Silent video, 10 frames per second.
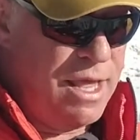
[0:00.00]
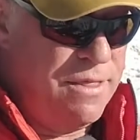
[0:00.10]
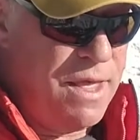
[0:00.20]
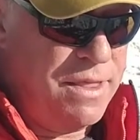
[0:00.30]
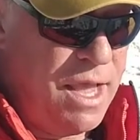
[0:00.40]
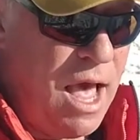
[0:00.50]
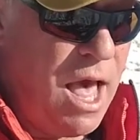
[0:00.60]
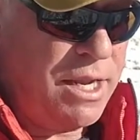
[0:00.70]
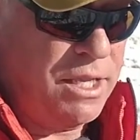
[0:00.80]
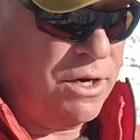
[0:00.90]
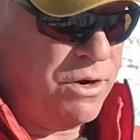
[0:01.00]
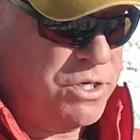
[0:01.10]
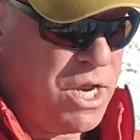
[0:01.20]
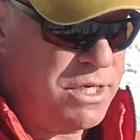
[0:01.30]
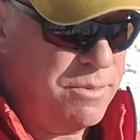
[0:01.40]
Then the ocular
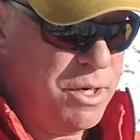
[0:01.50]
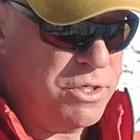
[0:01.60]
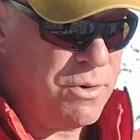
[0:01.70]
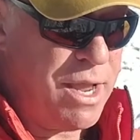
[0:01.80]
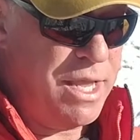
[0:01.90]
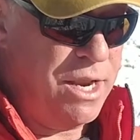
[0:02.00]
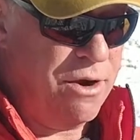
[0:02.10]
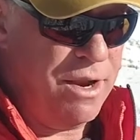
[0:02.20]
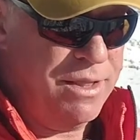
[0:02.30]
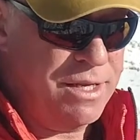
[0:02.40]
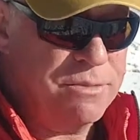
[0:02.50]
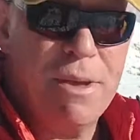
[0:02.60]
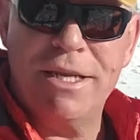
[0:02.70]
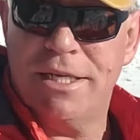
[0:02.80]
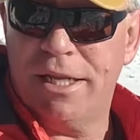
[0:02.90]
adjustment is right here, and this
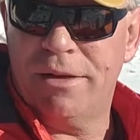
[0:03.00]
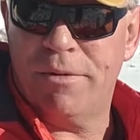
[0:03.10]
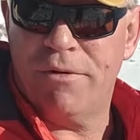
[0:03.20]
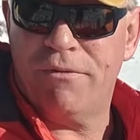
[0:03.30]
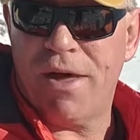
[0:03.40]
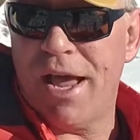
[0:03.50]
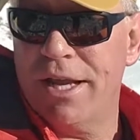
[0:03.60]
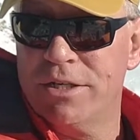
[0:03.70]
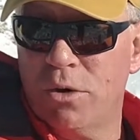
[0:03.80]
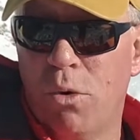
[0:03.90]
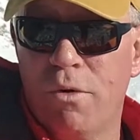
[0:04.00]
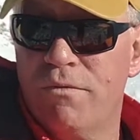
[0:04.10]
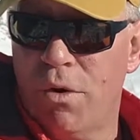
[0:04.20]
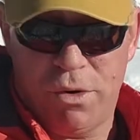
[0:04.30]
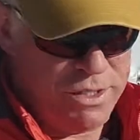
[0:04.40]
basically refines or
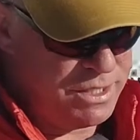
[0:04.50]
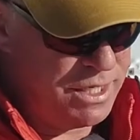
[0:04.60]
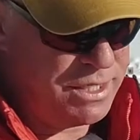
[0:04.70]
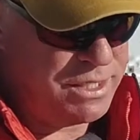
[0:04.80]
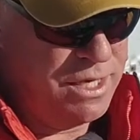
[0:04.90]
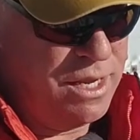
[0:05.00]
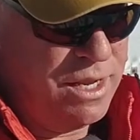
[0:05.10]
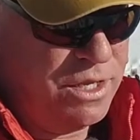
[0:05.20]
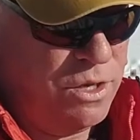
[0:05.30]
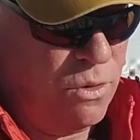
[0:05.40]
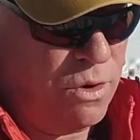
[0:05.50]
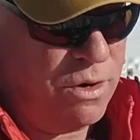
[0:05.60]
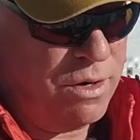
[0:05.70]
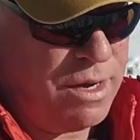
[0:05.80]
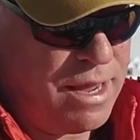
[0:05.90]
focuses your